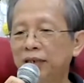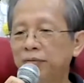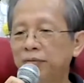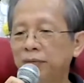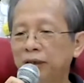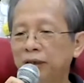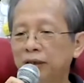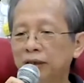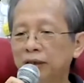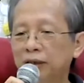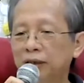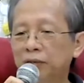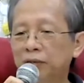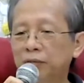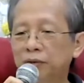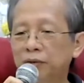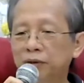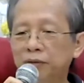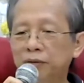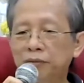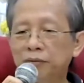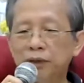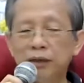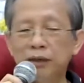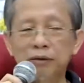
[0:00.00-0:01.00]
Because the
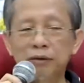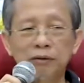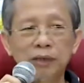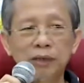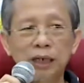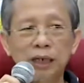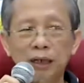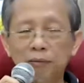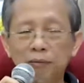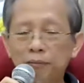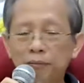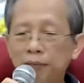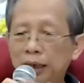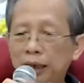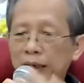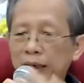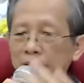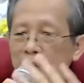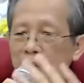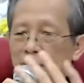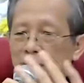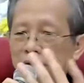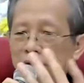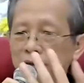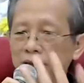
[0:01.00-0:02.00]
moment you come back
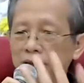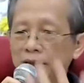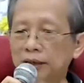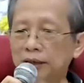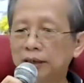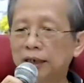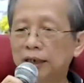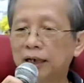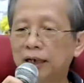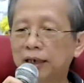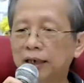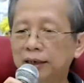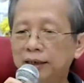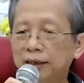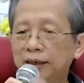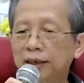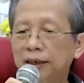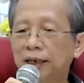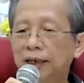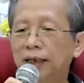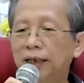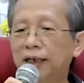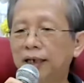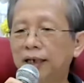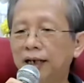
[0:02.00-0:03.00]
into
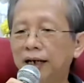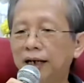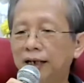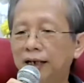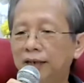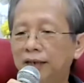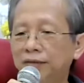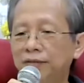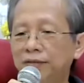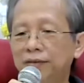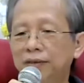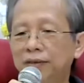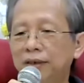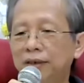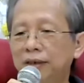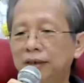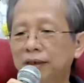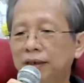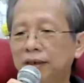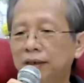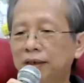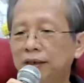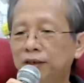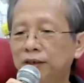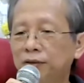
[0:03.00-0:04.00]
society and life,
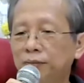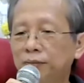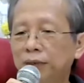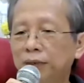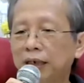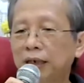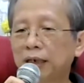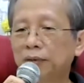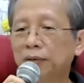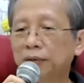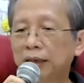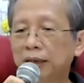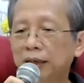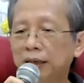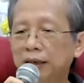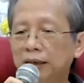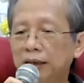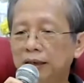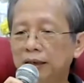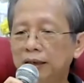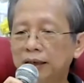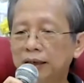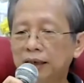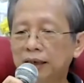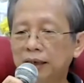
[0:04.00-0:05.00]
you become
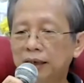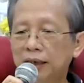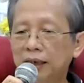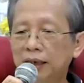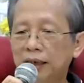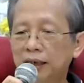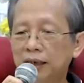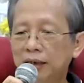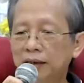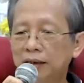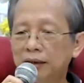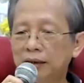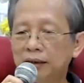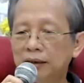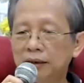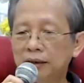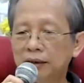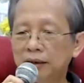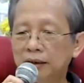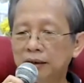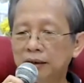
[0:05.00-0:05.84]
heedless again.